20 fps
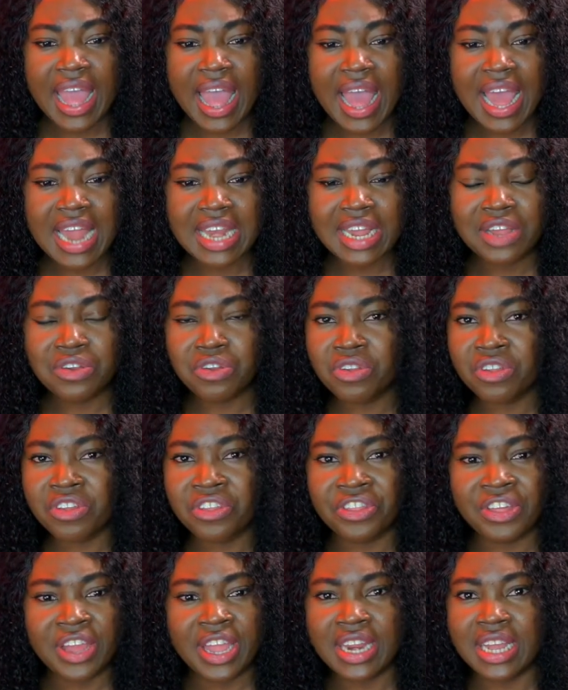And another
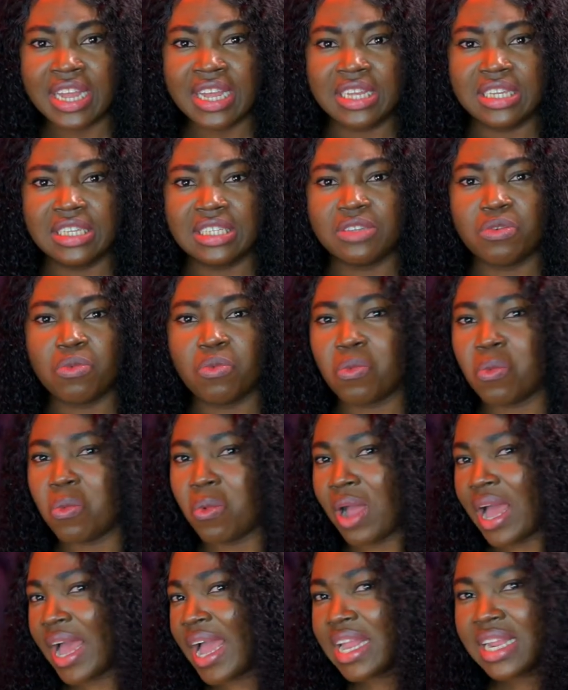thing is,
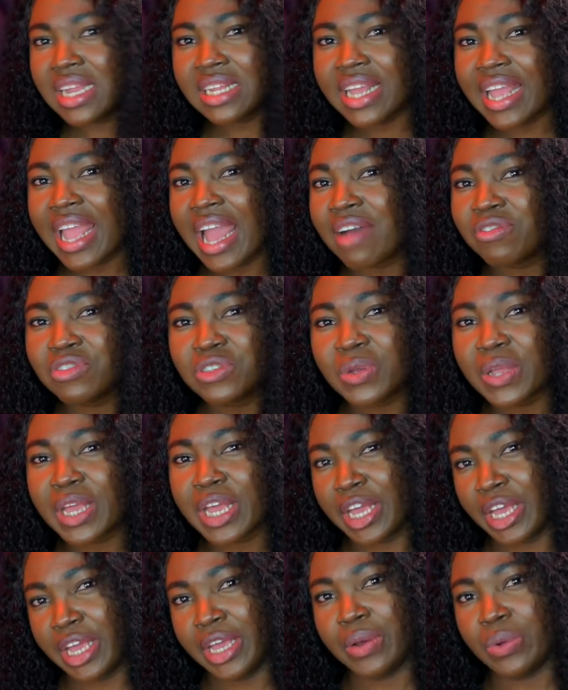why did he have to
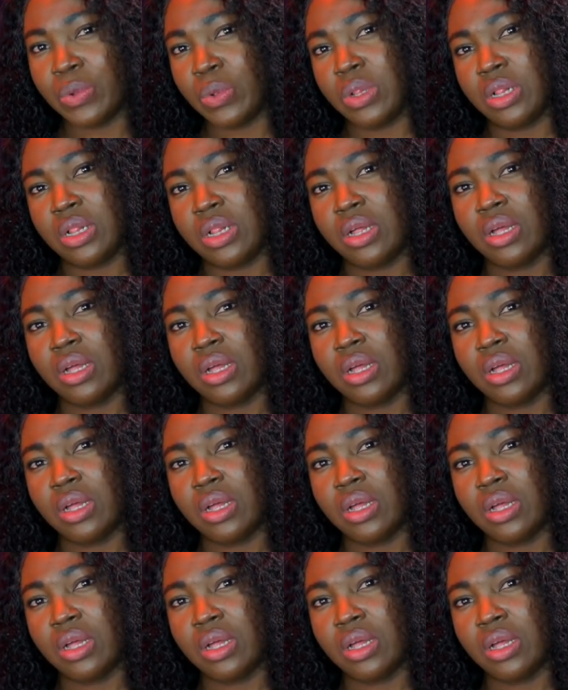kill